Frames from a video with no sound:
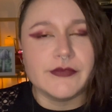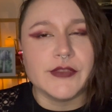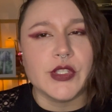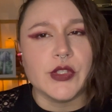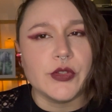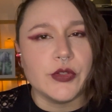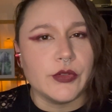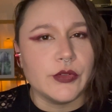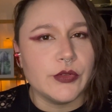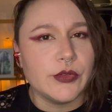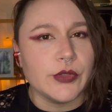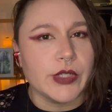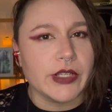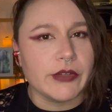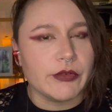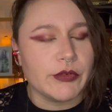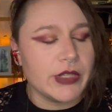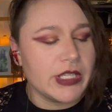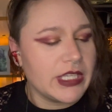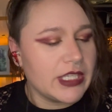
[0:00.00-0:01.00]
it. Ooh, I
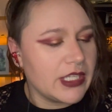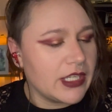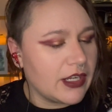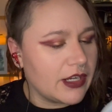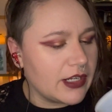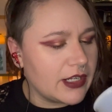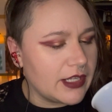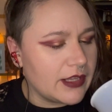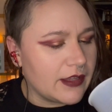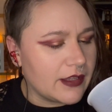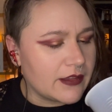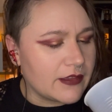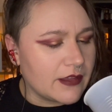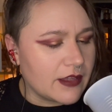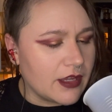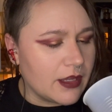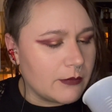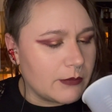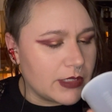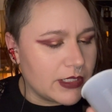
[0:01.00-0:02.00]
really already like the
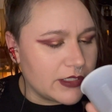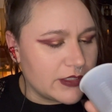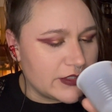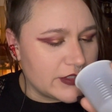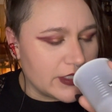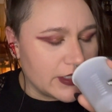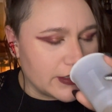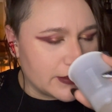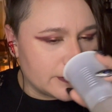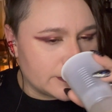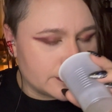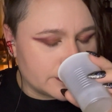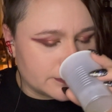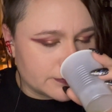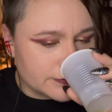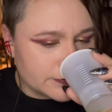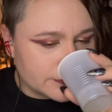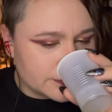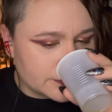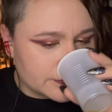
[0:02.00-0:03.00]
combination.
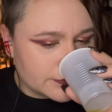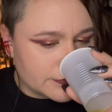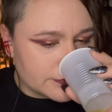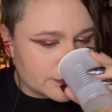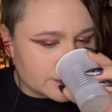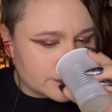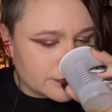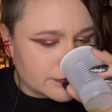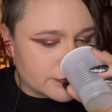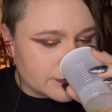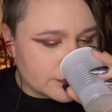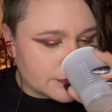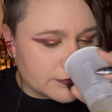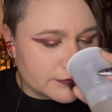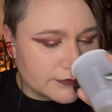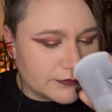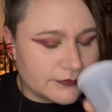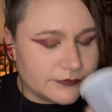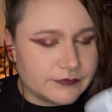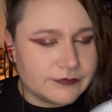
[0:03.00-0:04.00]

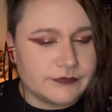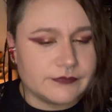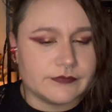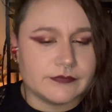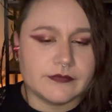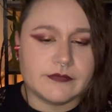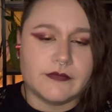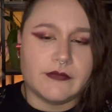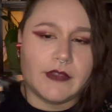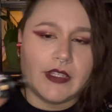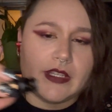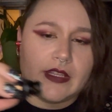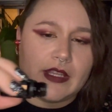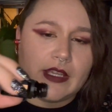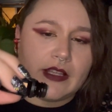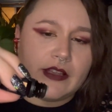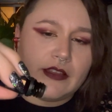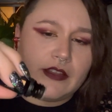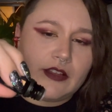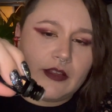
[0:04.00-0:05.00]
I
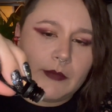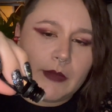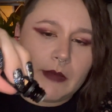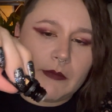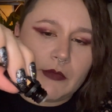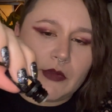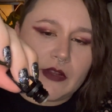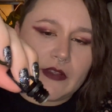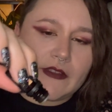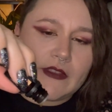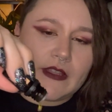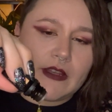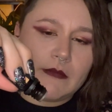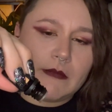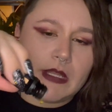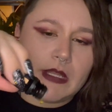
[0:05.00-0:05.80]
think a little bit more cinnamon.